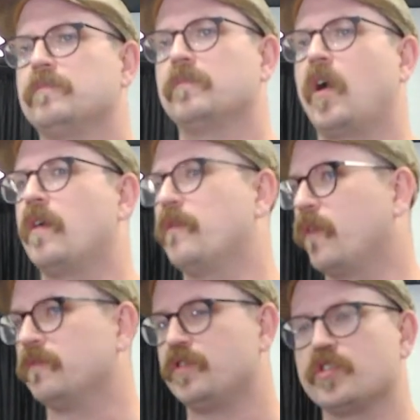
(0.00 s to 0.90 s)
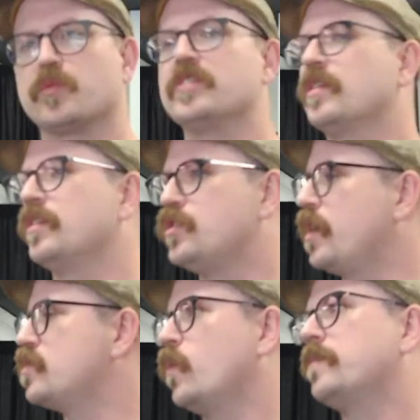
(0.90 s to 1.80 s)
I have just recently
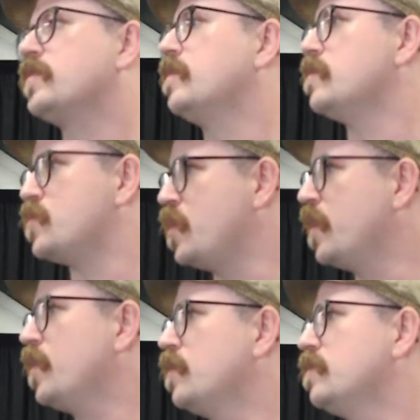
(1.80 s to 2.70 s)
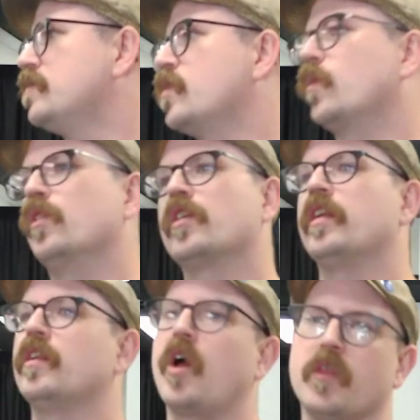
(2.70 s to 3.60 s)
changed the website this year, so we're
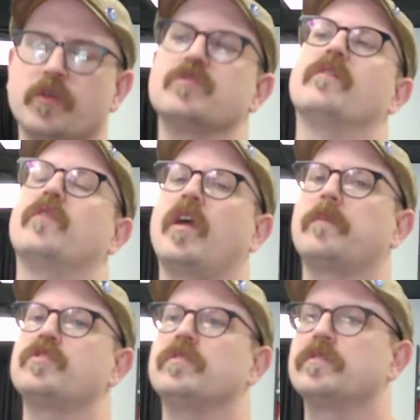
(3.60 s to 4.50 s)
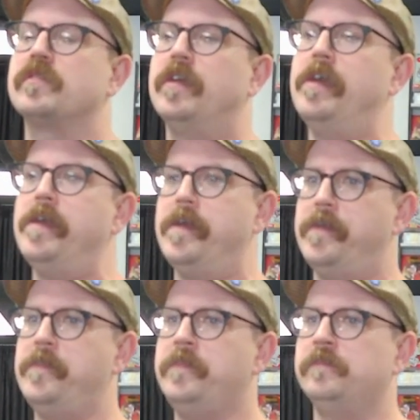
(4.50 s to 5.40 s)
looking into all those different options.
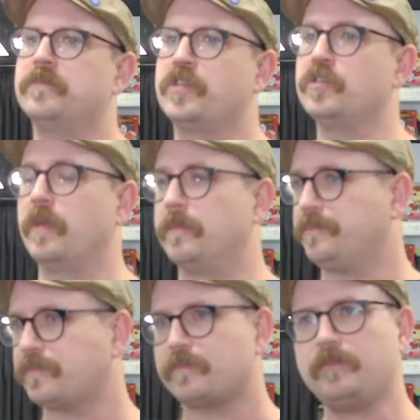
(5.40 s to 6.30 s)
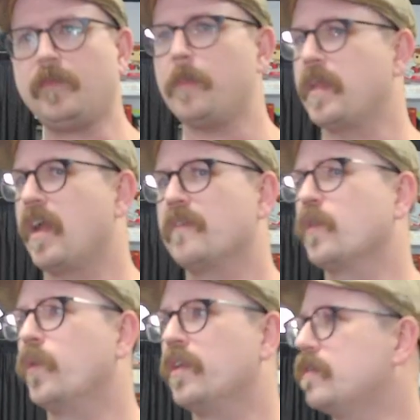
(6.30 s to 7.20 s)
Excuse me. Yeah,
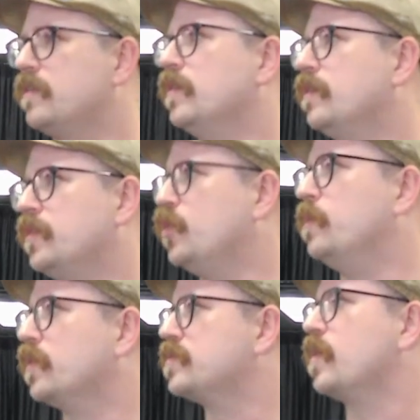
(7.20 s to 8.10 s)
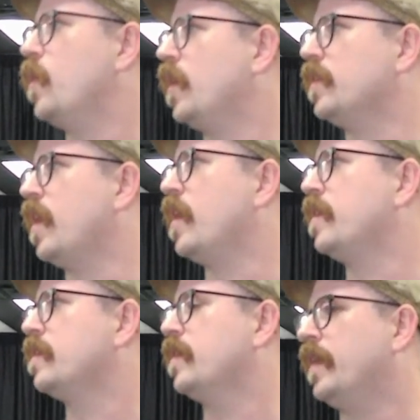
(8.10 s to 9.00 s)
every week the new books go
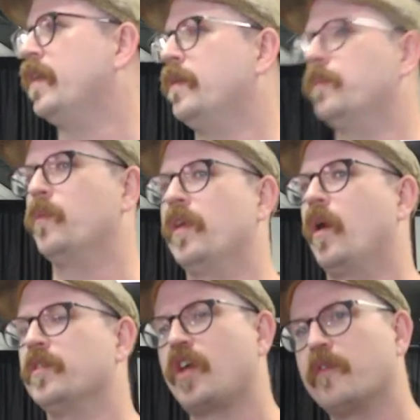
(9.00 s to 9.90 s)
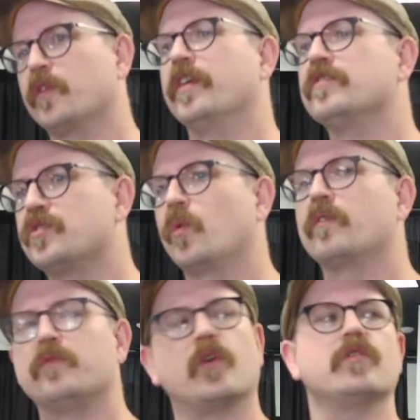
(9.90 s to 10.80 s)
online. We always offer
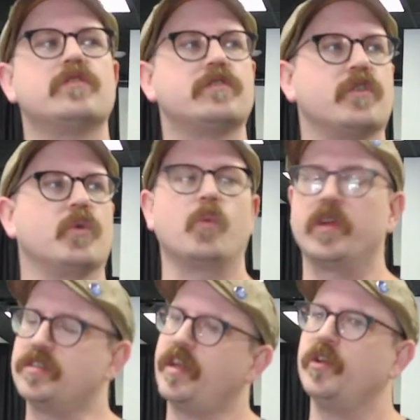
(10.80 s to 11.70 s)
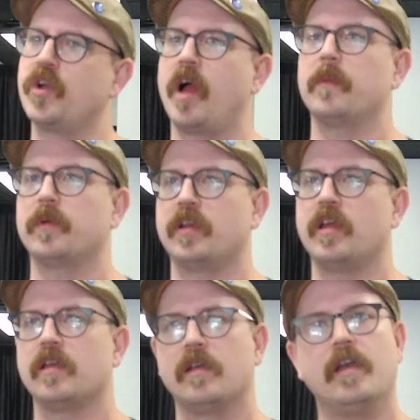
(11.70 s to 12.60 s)
in-store first, so Wednesday, New Comic Book
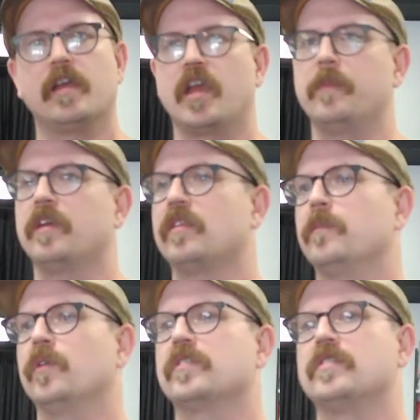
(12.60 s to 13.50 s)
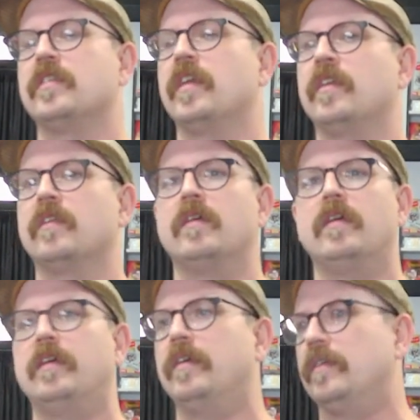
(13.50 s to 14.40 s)
Day, come and get the books, and
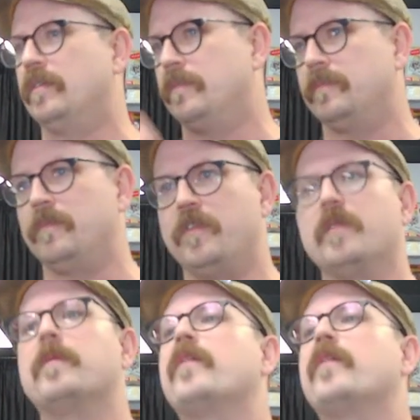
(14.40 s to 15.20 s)
then by